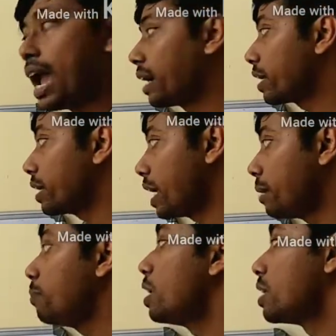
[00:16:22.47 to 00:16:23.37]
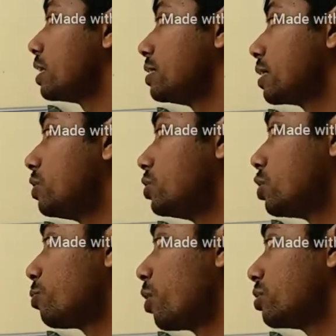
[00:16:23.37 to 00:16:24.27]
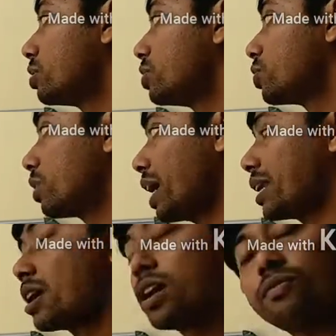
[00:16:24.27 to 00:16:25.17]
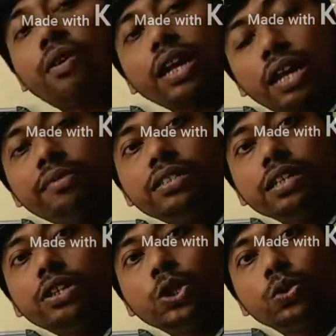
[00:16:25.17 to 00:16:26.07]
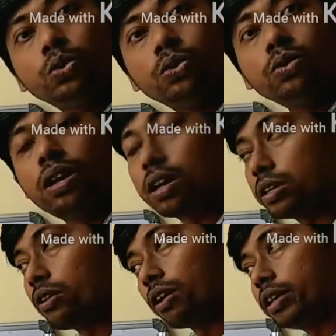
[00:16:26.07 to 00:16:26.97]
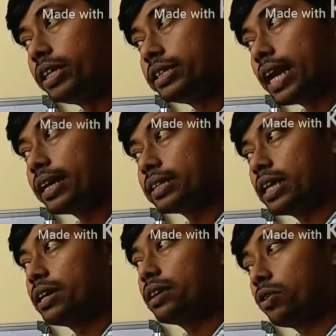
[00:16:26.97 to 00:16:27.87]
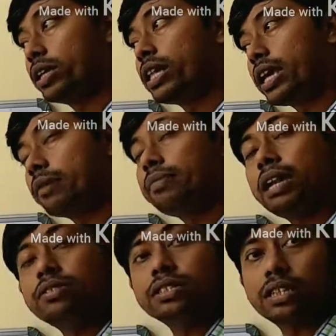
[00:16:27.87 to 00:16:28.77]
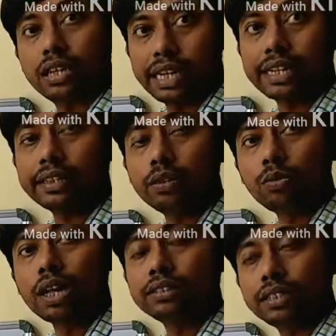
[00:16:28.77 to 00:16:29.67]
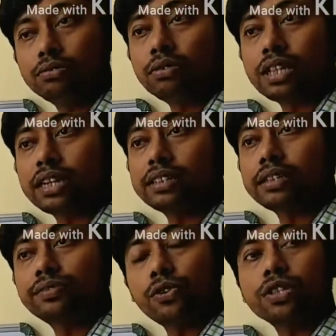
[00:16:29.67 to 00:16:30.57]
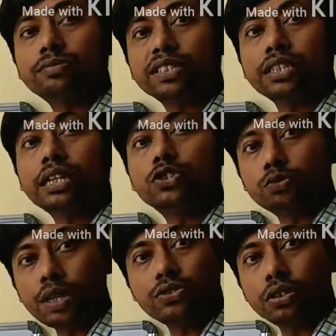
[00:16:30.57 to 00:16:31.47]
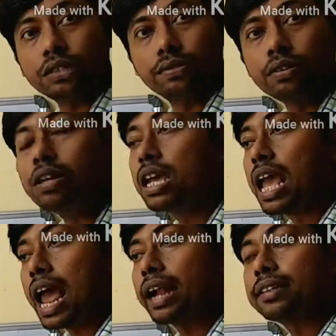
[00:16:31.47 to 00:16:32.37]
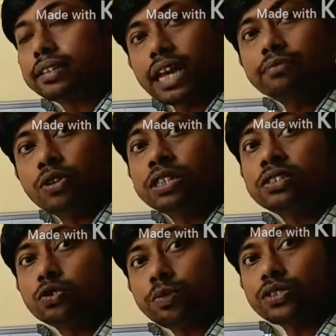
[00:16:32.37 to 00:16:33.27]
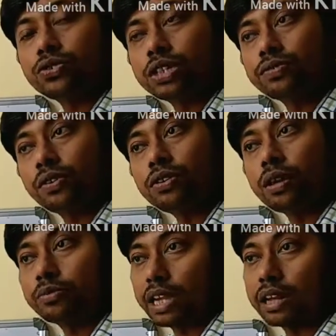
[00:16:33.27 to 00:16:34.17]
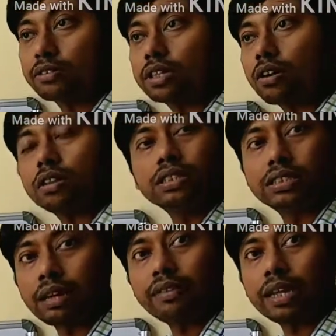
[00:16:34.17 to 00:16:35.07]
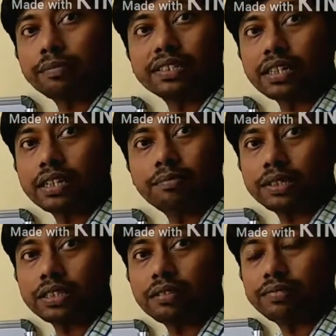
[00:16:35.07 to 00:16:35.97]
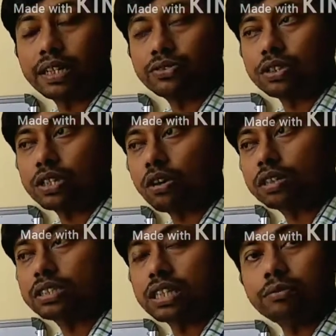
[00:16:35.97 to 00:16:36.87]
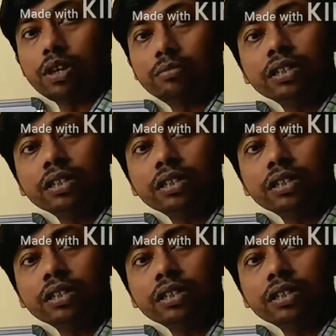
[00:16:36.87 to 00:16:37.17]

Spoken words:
and M is equal to 0.308. For M is equal to 2, you already that when the M value is greater than 1, you know that the flow is basically supersonic flow. At the time when it is supersonic flow, you have to calculate all this term like pressure, temperature, velocity, all this time you